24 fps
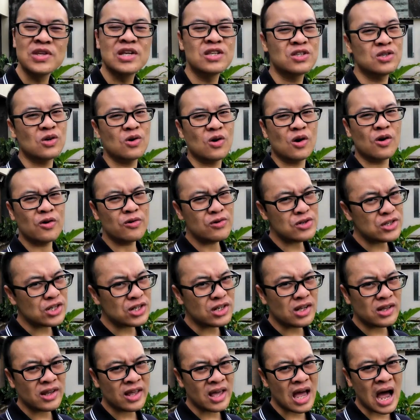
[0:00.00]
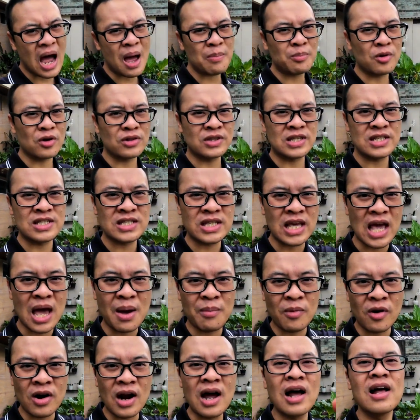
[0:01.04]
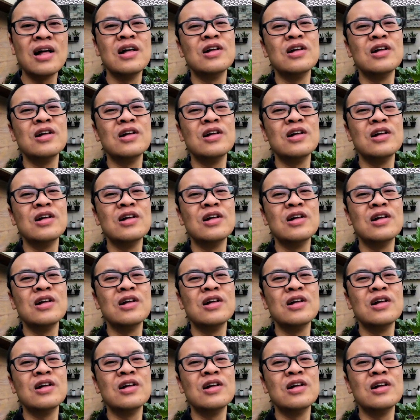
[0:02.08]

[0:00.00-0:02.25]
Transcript: So originally I bought this camera